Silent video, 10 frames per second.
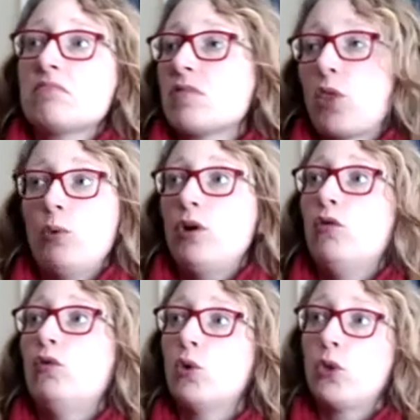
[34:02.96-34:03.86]
three or
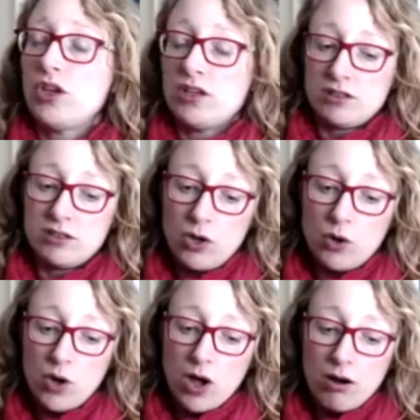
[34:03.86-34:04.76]
four things that
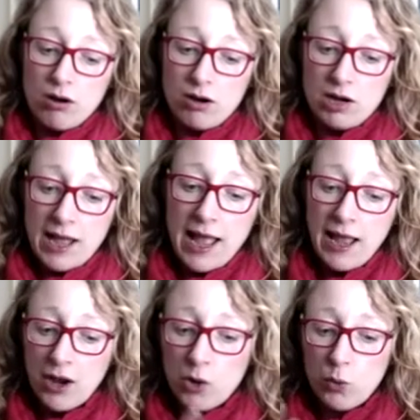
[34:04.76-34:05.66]
are
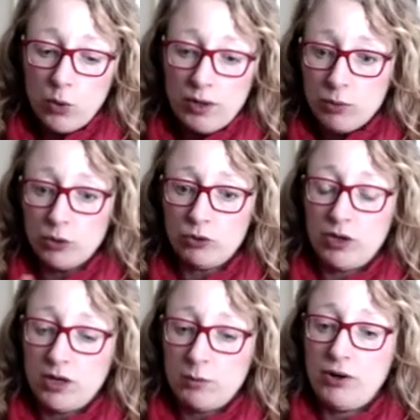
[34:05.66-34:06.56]
how we
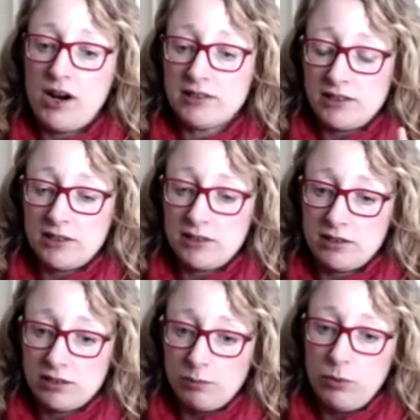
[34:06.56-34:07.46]
modify our practice to
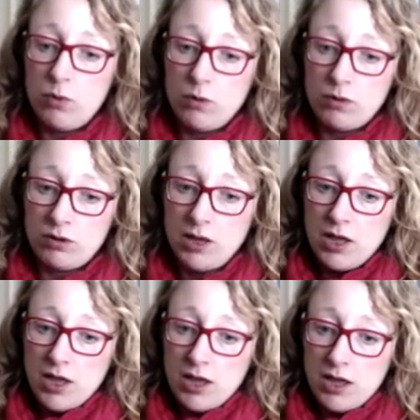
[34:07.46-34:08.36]
support
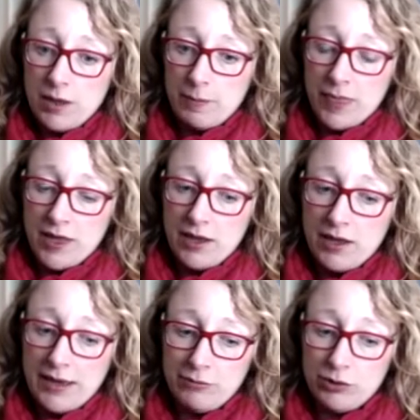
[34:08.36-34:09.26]
um,
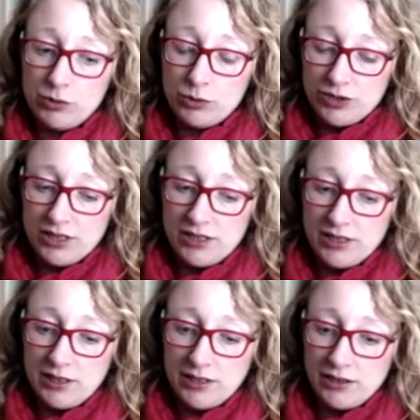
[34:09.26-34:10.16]
our
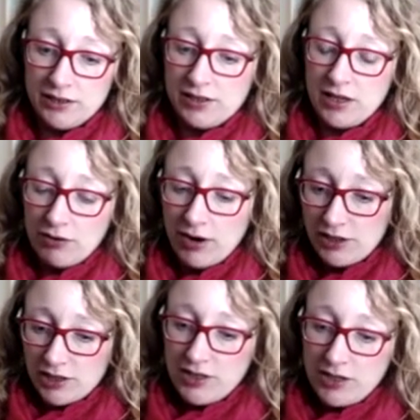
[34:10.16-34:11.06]
autistic learners that are
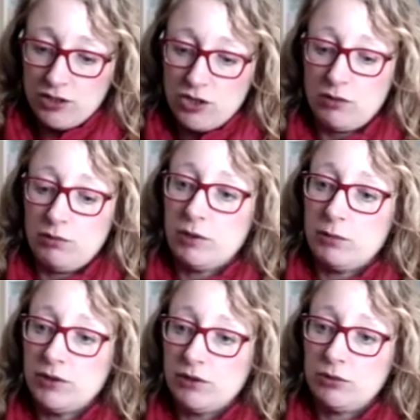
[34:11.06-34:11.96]
actually things you think we could
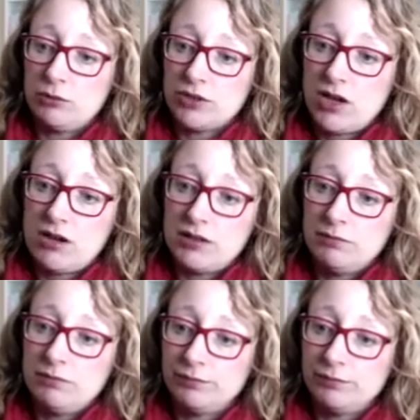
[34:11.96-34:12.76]
be doing all the time